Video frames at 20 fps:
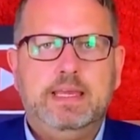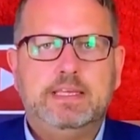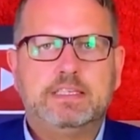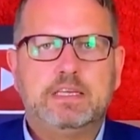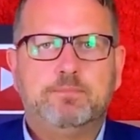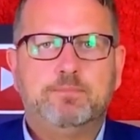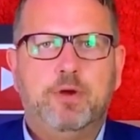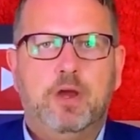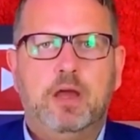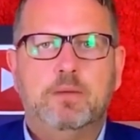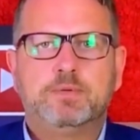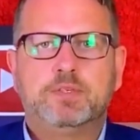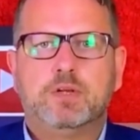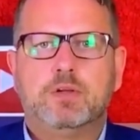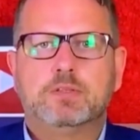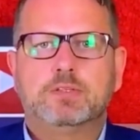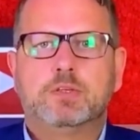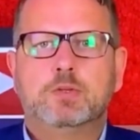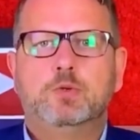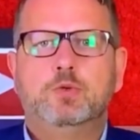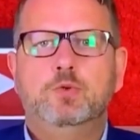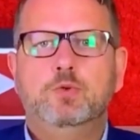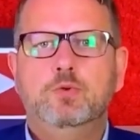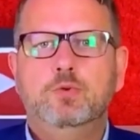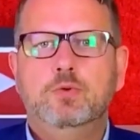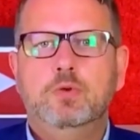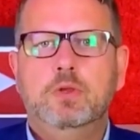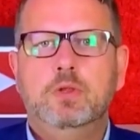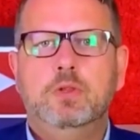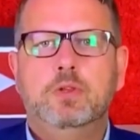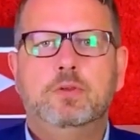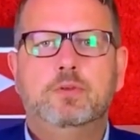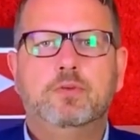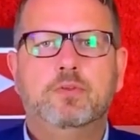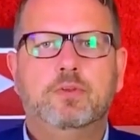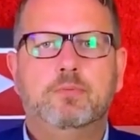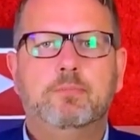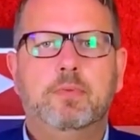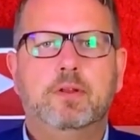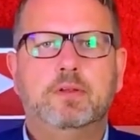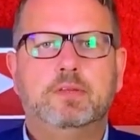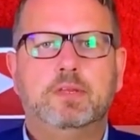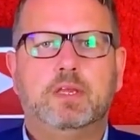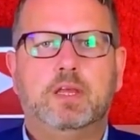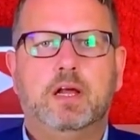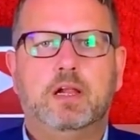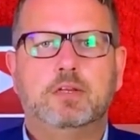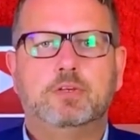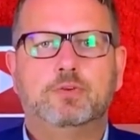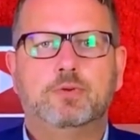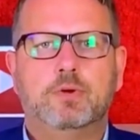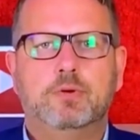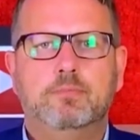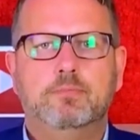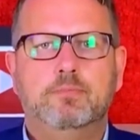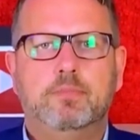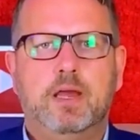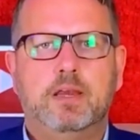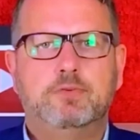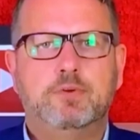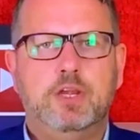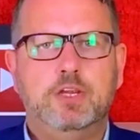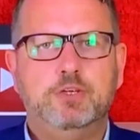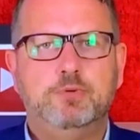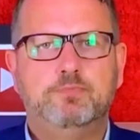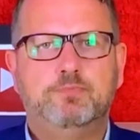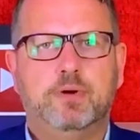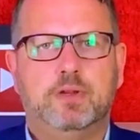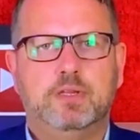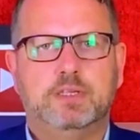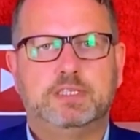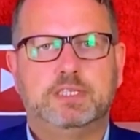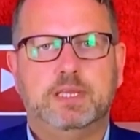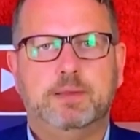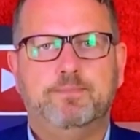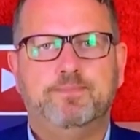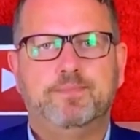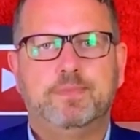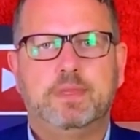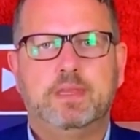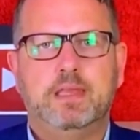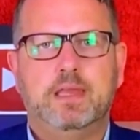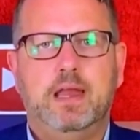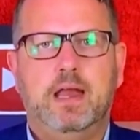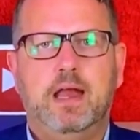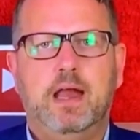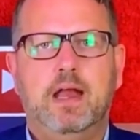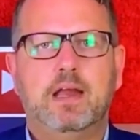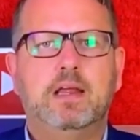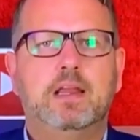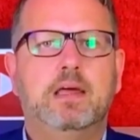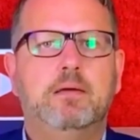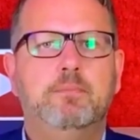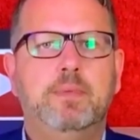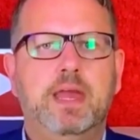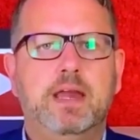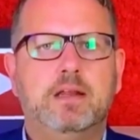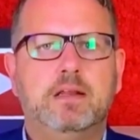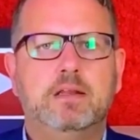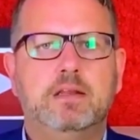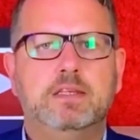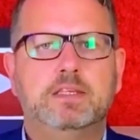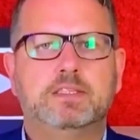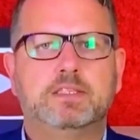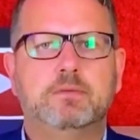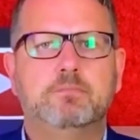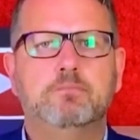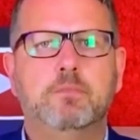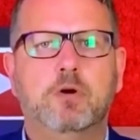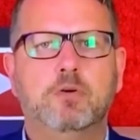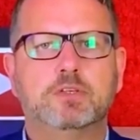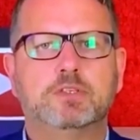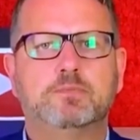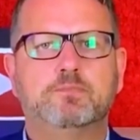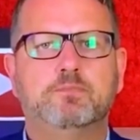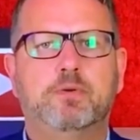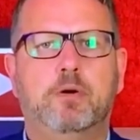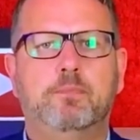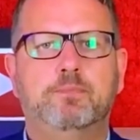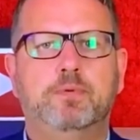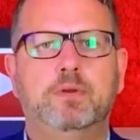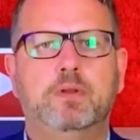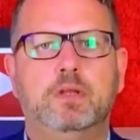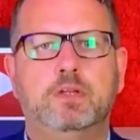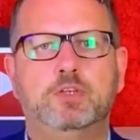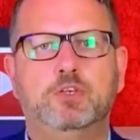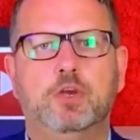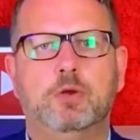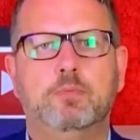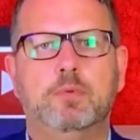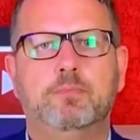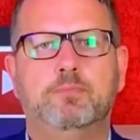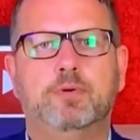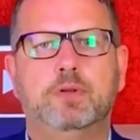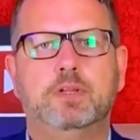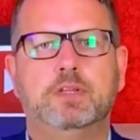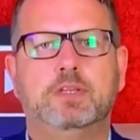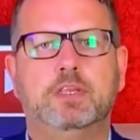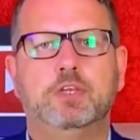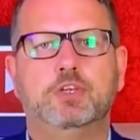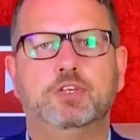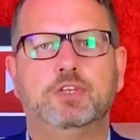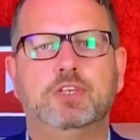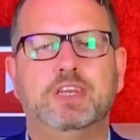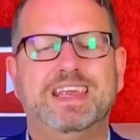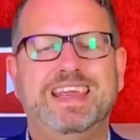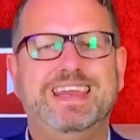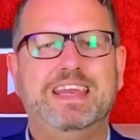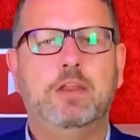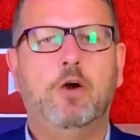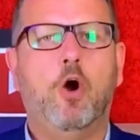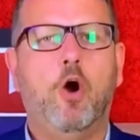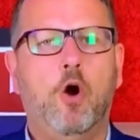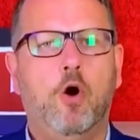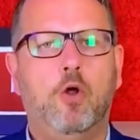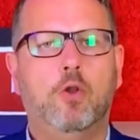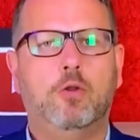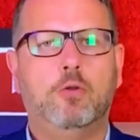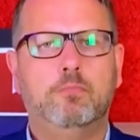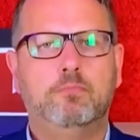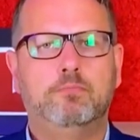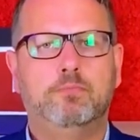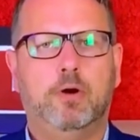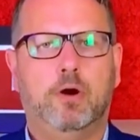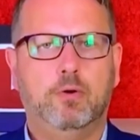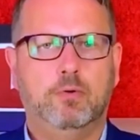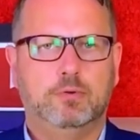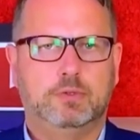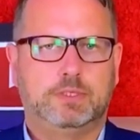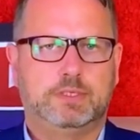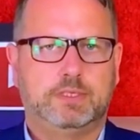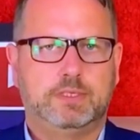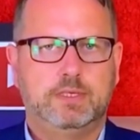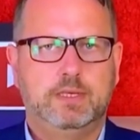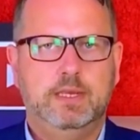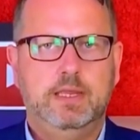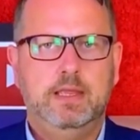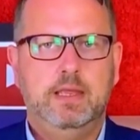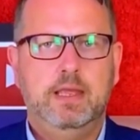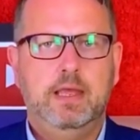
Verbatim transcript: Is it perhaps also due to the multicultural migration policy? Angela Merkel is the most popular German politician in all polls.